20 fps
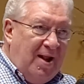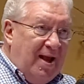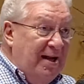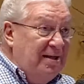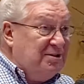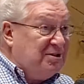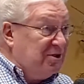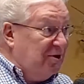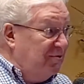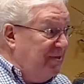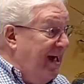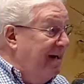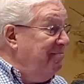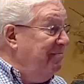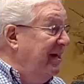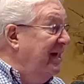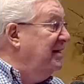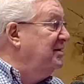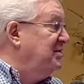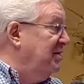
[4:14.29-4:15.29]
And so
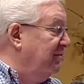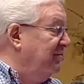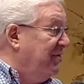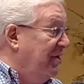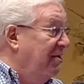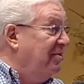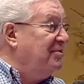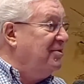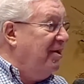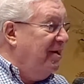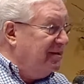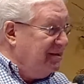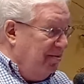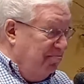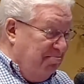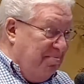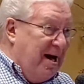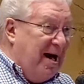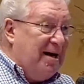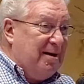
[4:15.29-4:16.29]
that means, they're at the
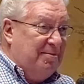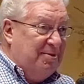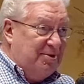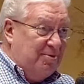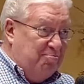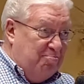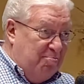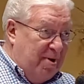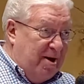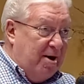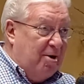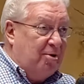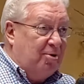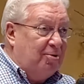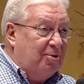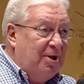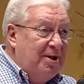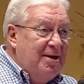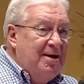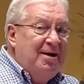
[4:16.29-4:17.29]
bottom of the
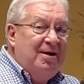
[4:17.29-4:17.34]
barrel.